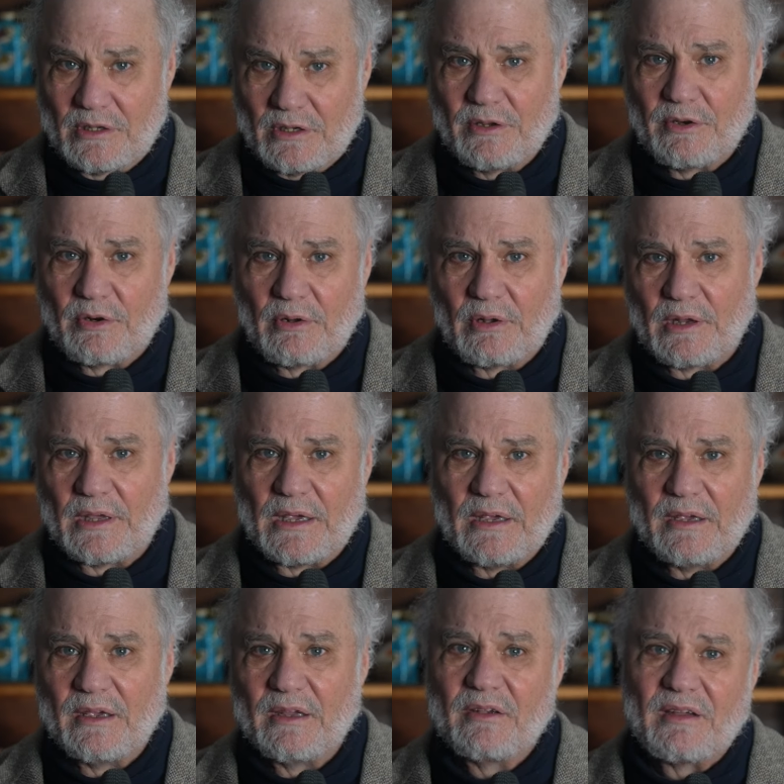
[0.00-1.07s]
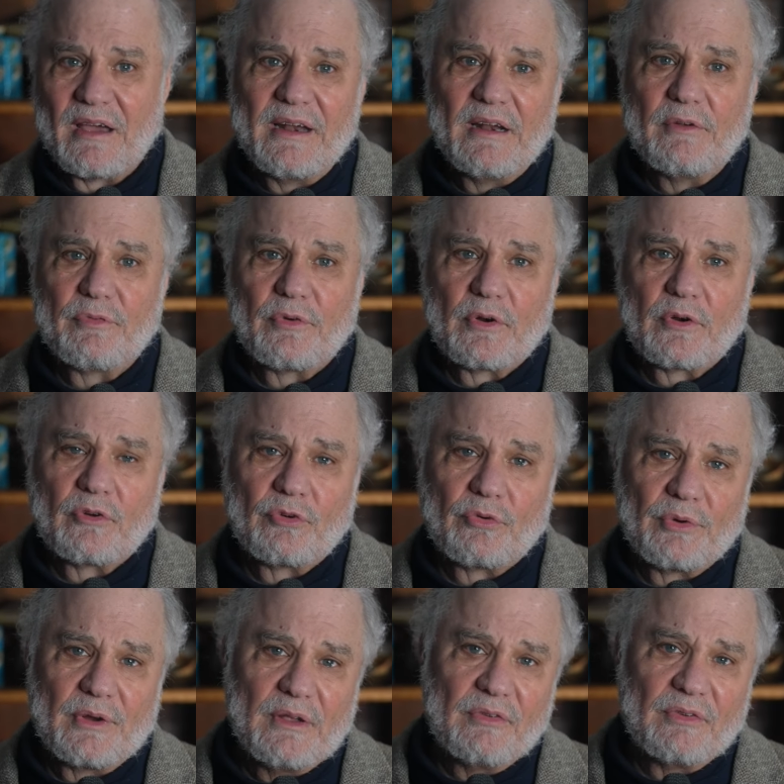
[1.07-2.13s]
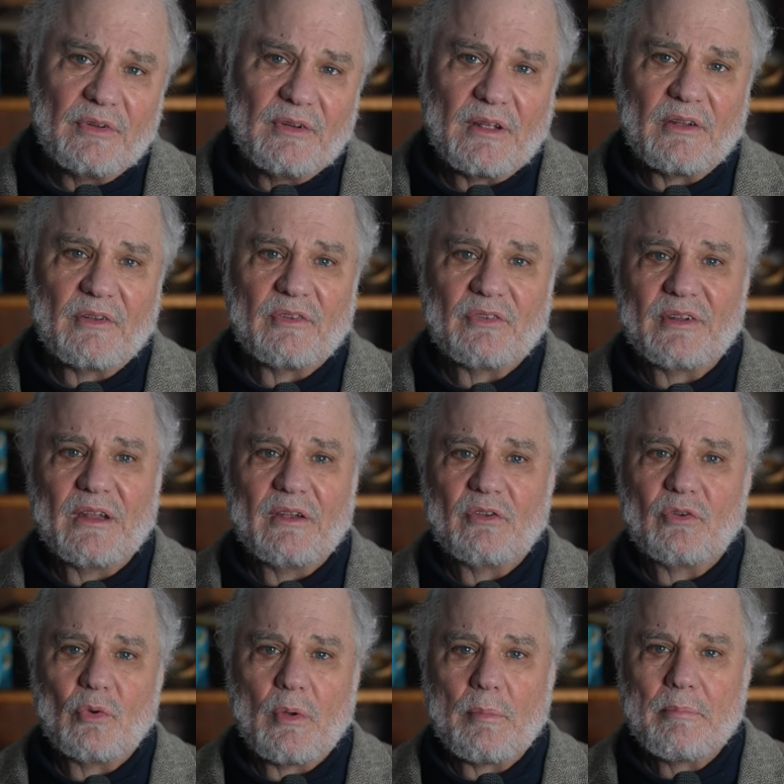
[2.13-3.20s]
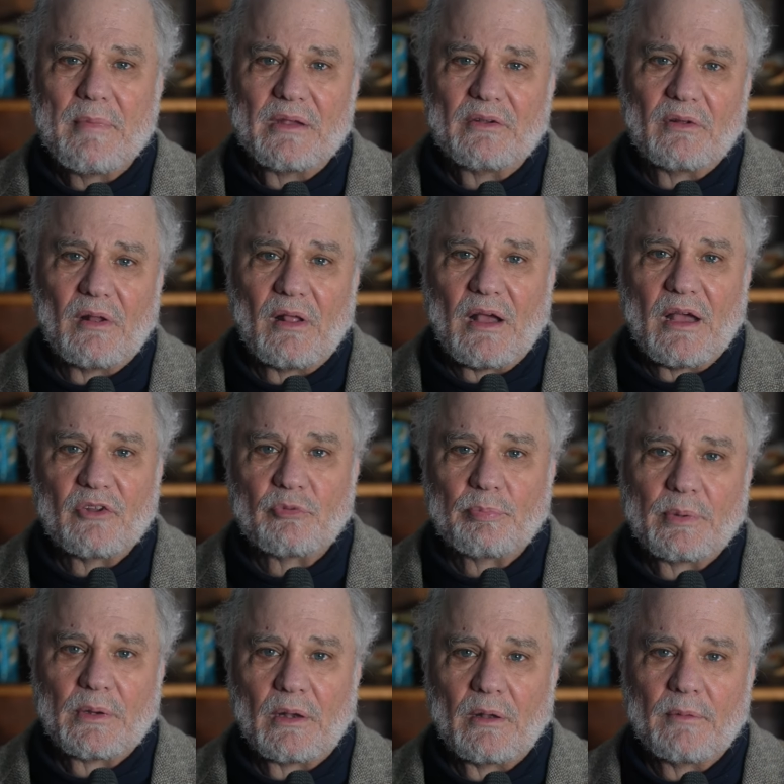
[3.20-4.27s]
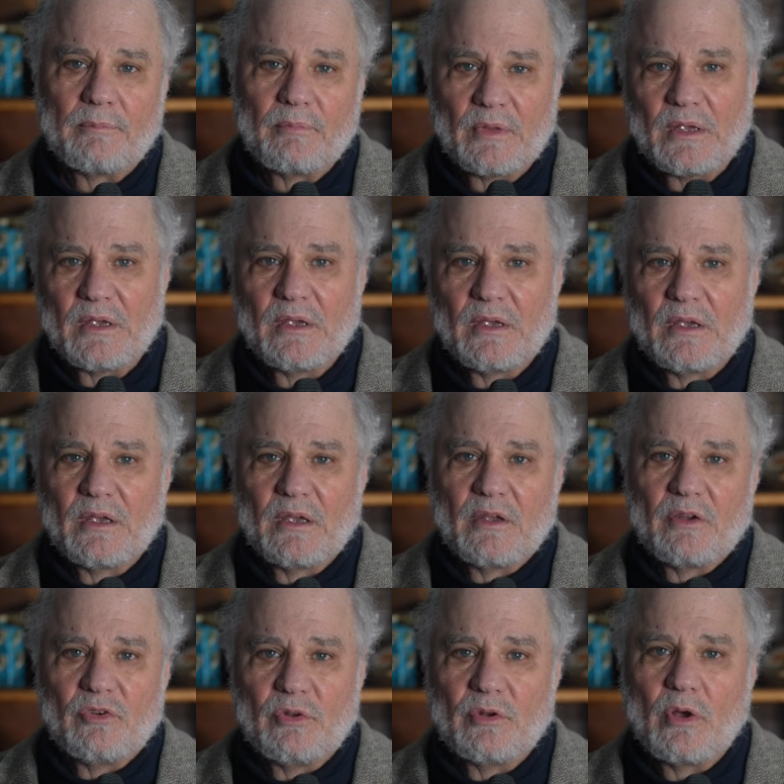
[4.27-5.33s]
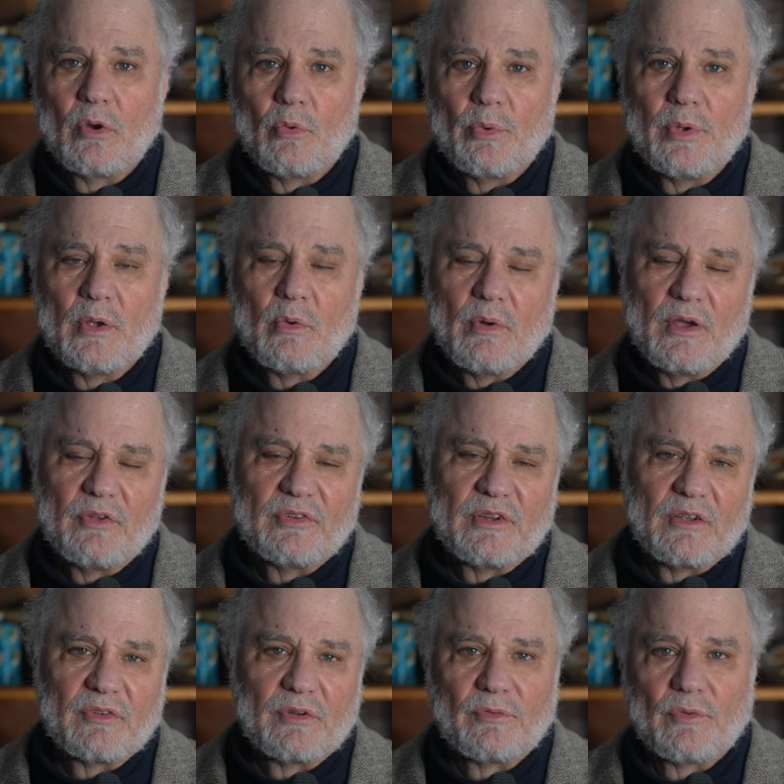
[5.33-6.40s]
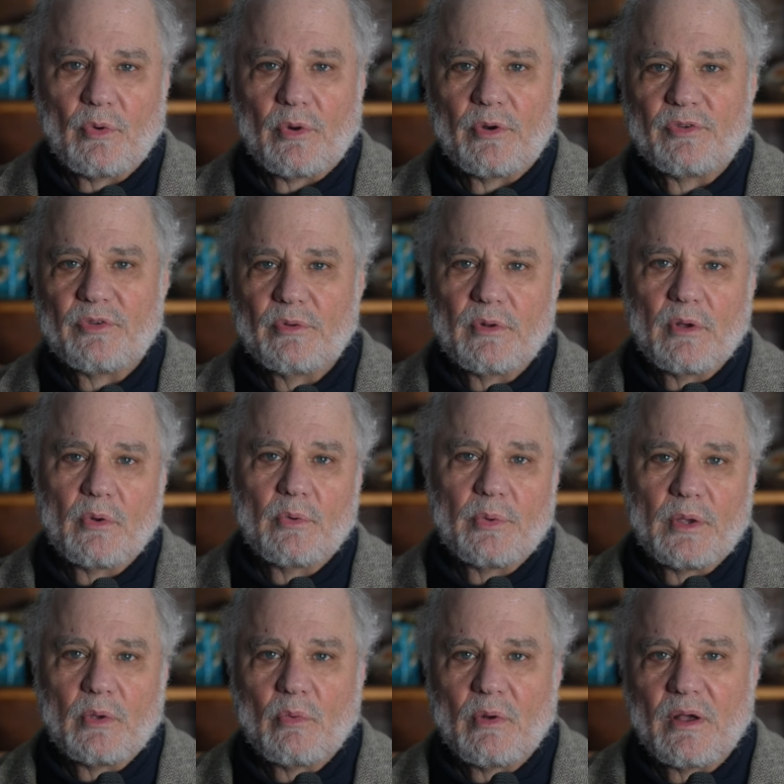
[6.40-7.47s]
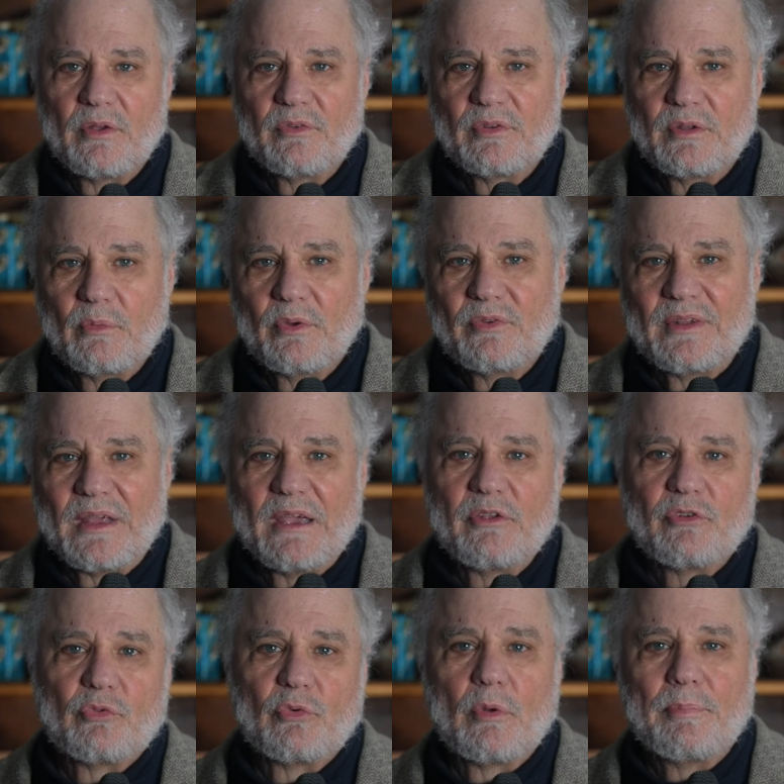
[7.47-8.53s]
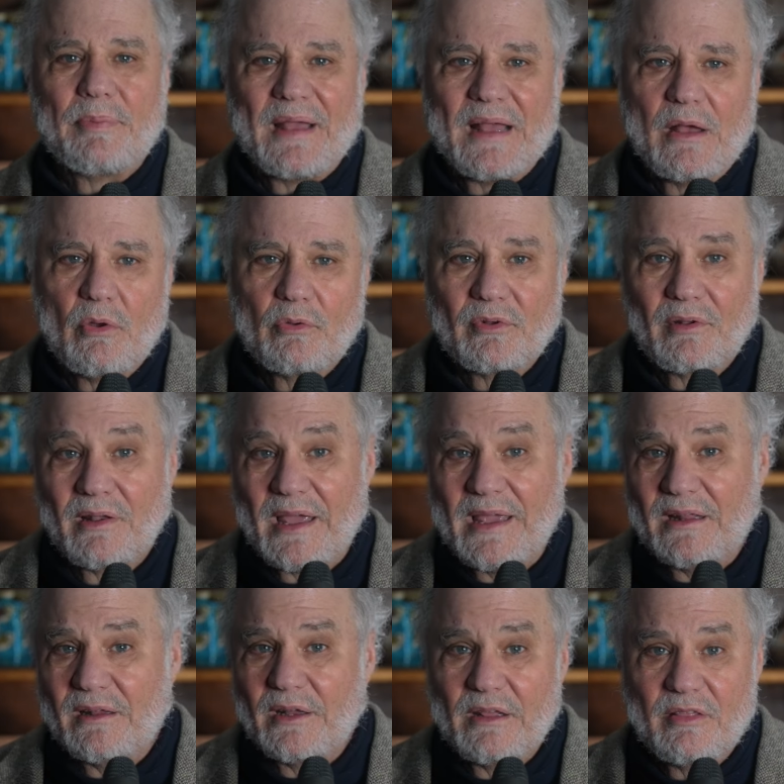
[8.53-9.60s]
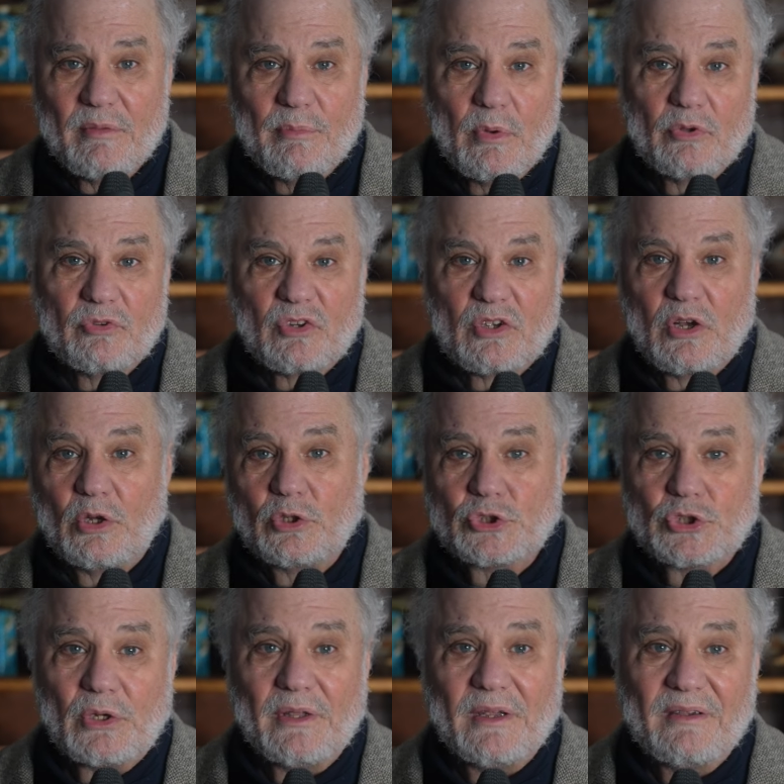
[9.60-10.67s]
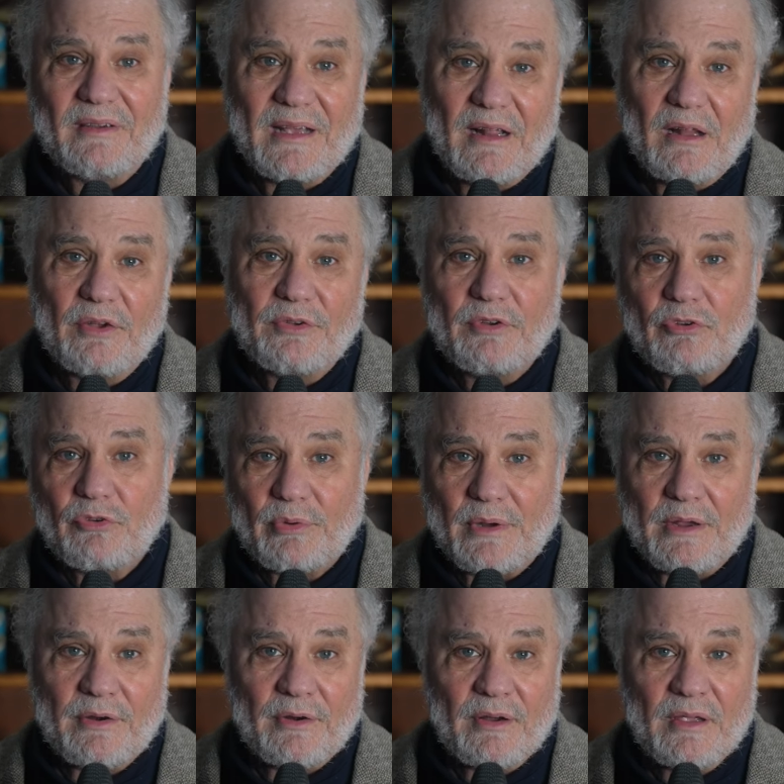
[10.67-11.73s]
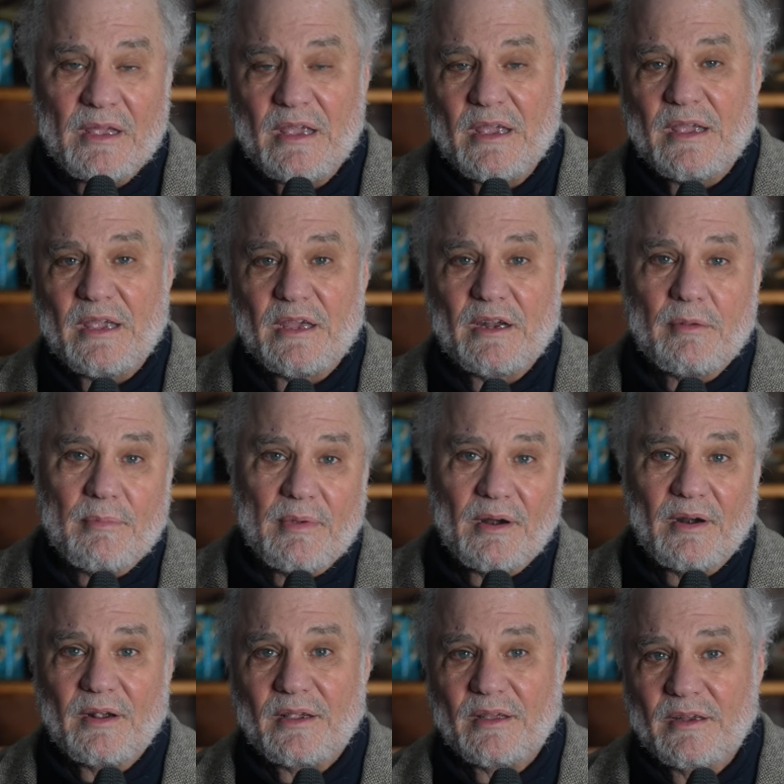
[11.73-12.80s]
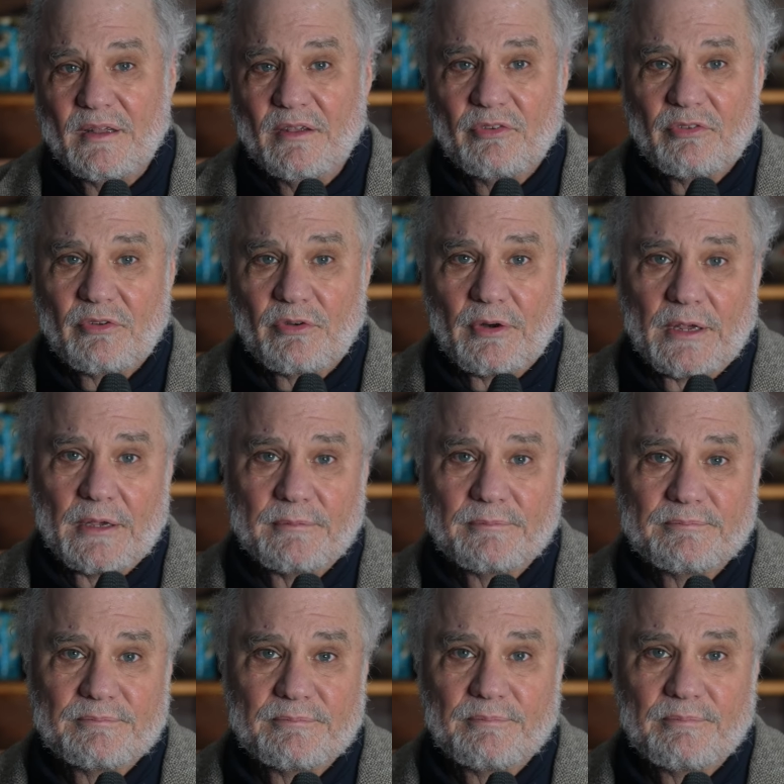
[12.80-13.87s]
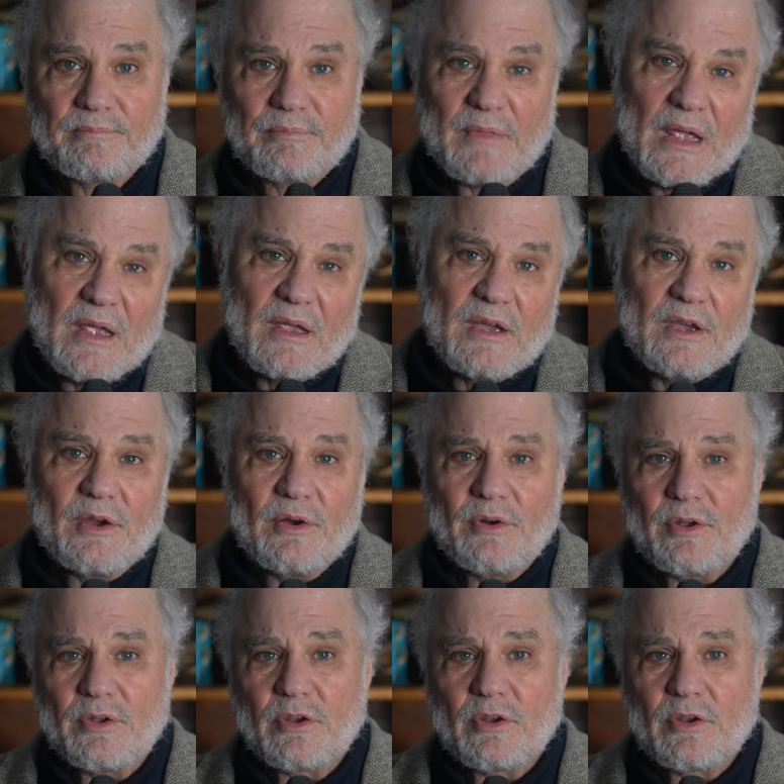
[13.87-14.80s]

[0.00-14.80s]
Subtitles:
literally, indicted for treason and sent to a mental hospital. Do you know who he was? Yes, of course you know who he was. He was Ezra Pound, likely the most culturally talented traitor in American history. He earned a